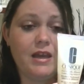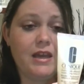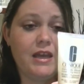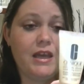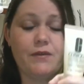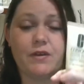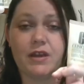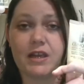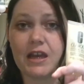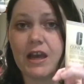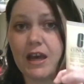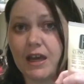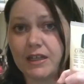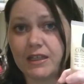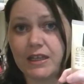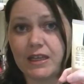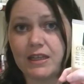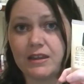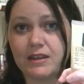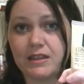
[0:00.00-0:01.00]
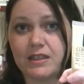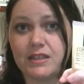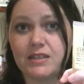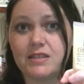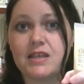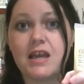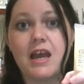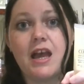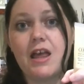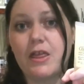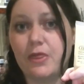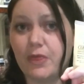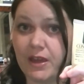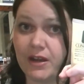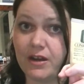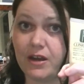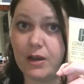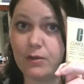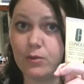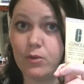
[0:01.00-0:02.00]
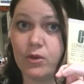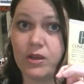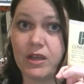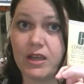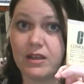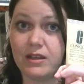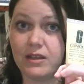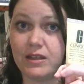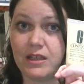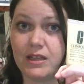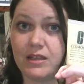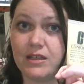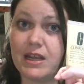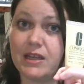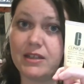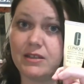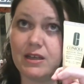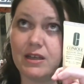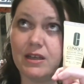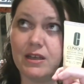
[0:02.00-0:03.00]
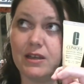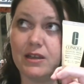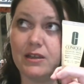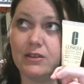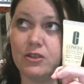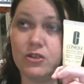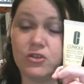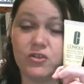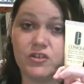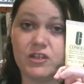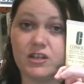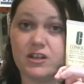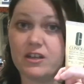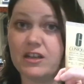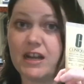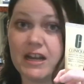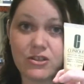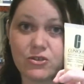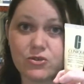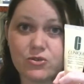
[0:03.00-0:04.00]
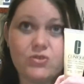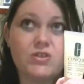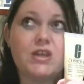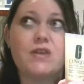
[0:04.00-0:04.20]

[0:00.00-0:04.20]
If I can't get this, then I will get the Neutrogena Naturals.